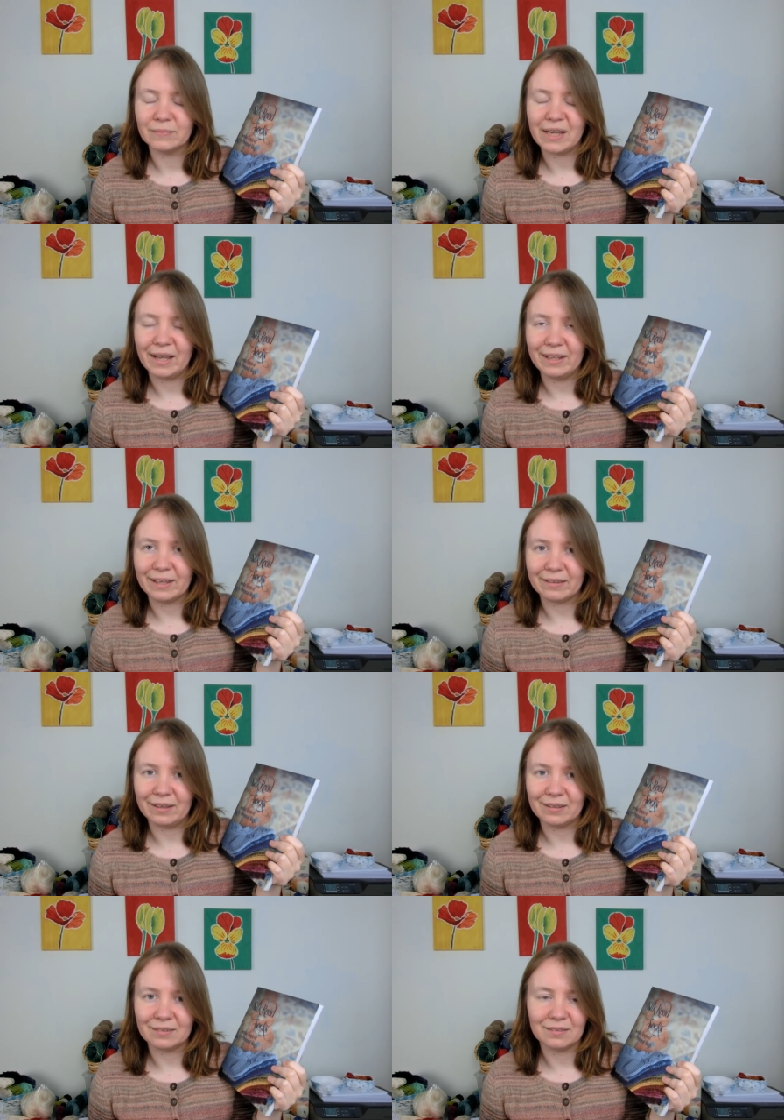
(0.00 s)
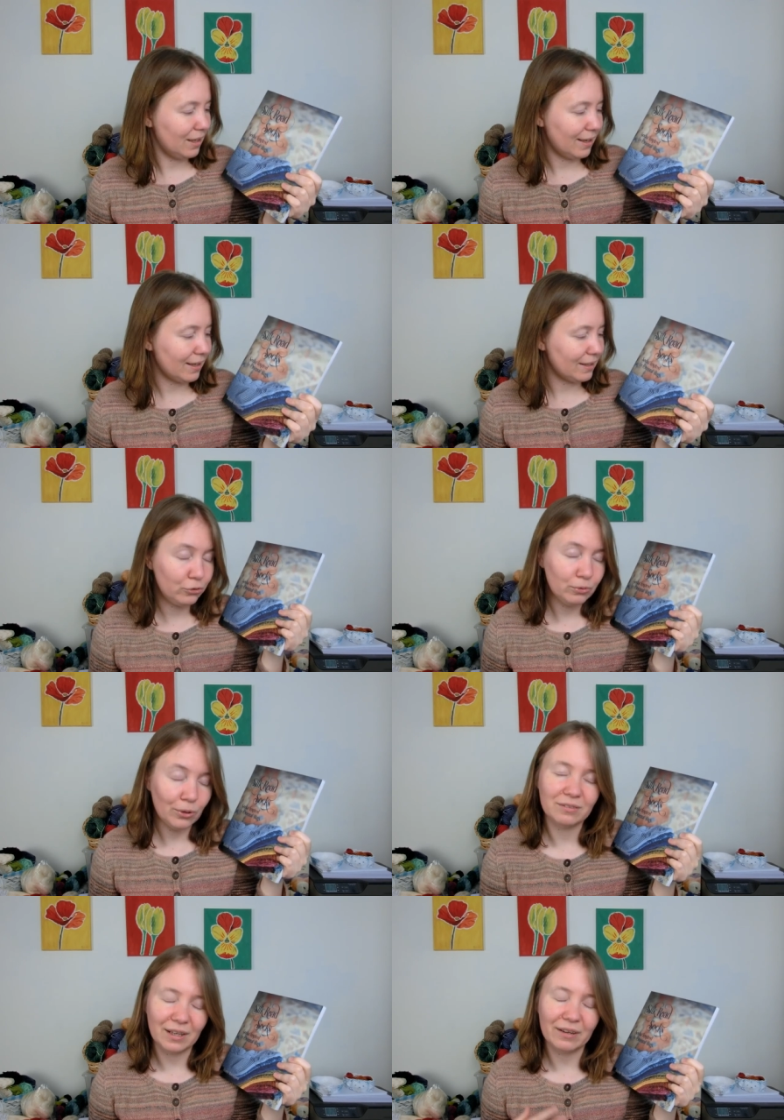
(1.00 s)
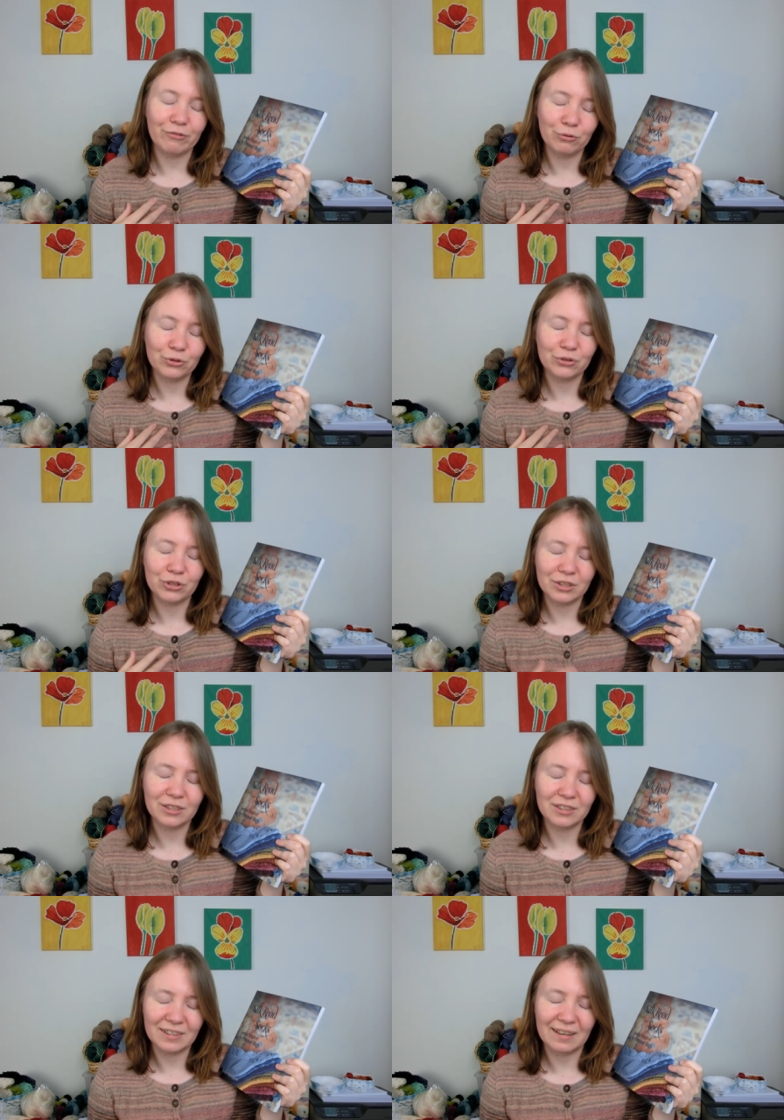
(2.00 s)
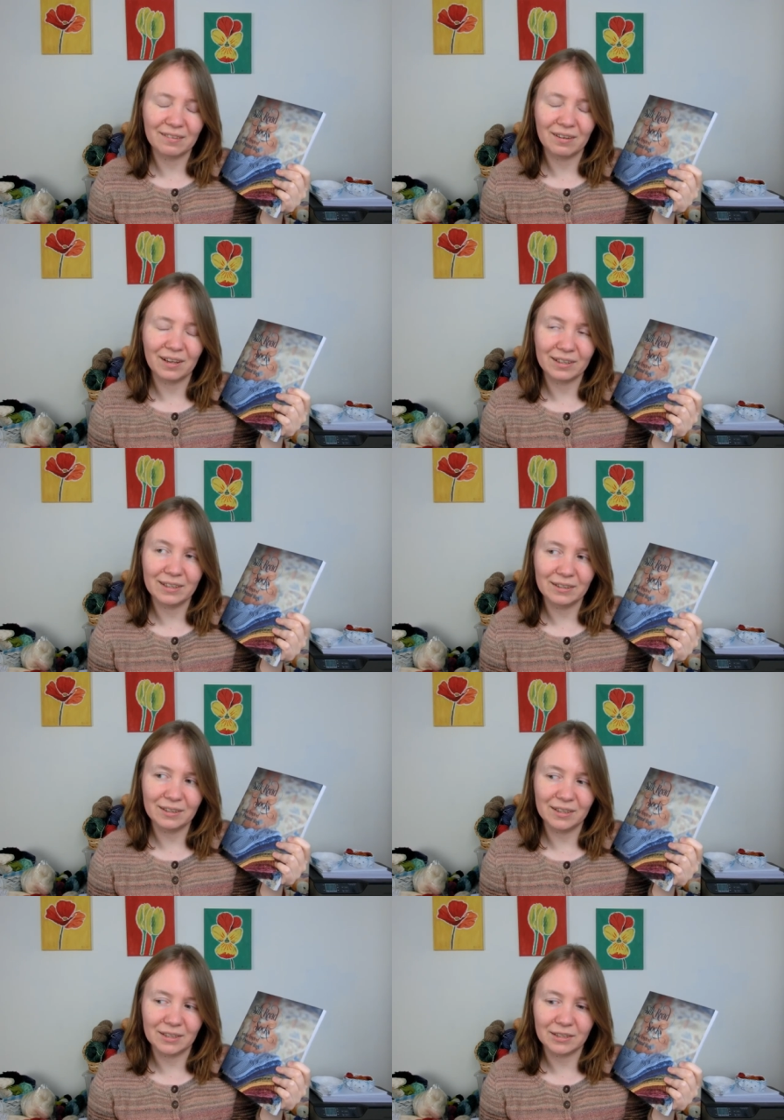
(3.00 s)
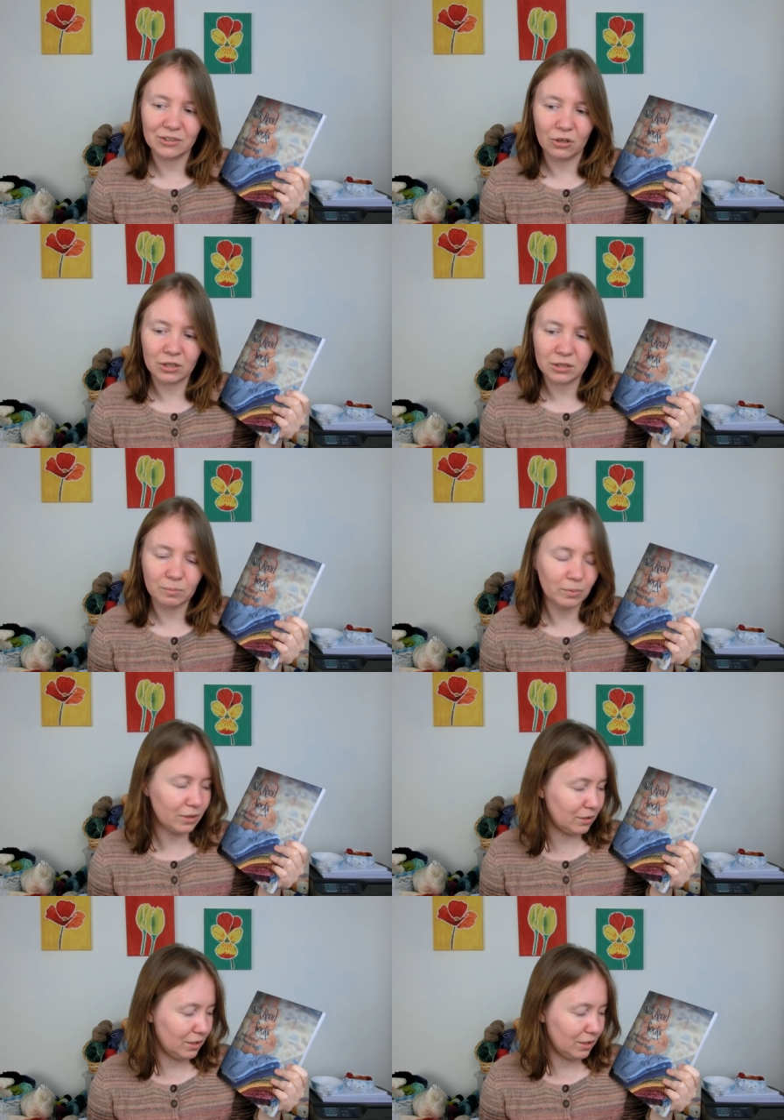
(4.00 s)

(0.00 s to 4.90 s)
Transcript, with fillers: I like that. I, I do know that I've also just said that I need easy socks, but